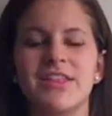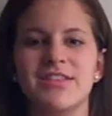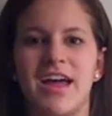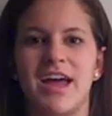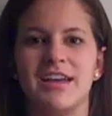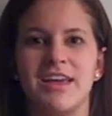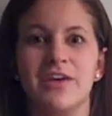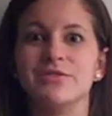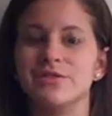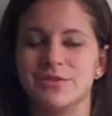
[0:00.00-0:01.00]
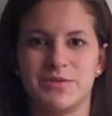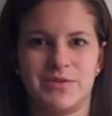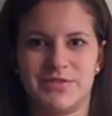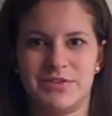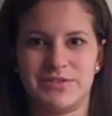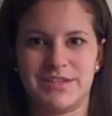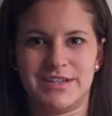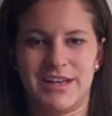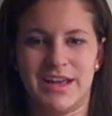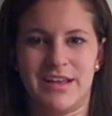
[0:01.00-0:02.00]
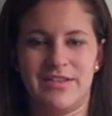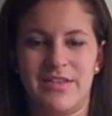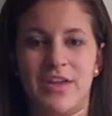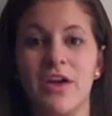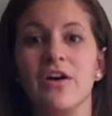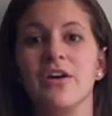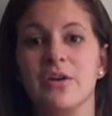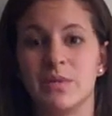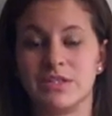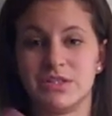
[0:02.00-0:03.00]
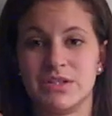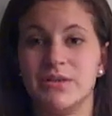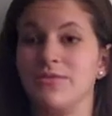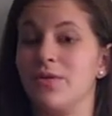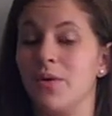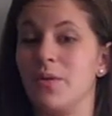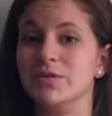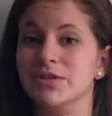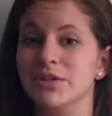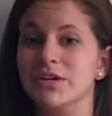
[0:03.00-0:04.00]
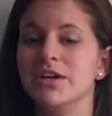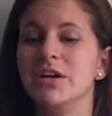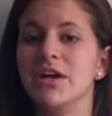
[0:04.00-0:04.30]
that elders were first and the younger would serve the older,